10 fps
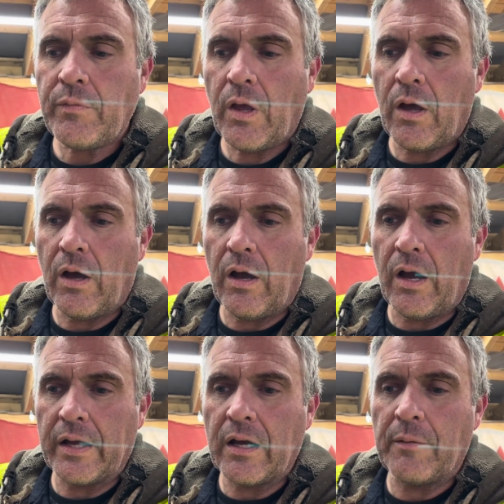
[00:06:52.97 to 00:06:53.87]

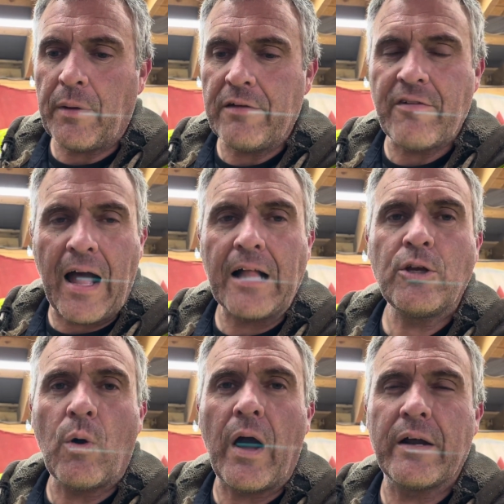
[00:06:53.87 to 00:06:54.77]
I got my
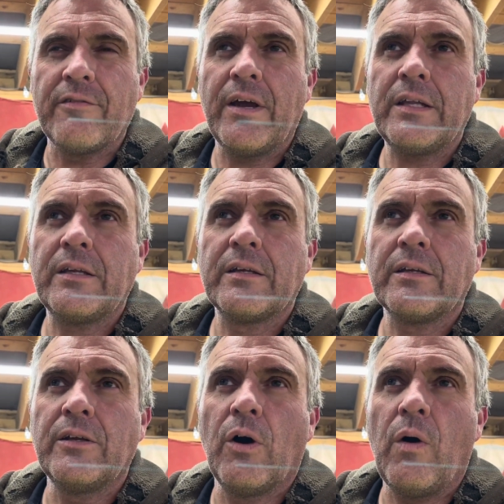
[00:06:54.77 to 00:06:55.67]
value out of it.
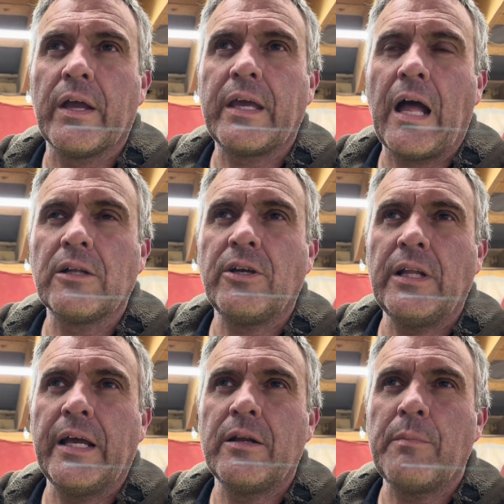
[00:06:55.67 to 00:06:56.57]
I
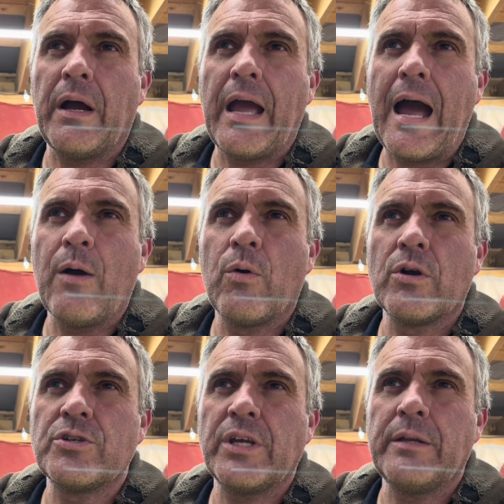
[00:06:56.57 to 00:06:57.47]
calculated my
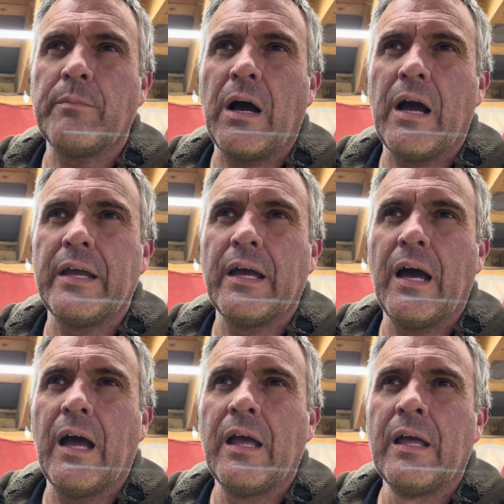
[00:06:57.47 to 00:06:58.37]
hours and my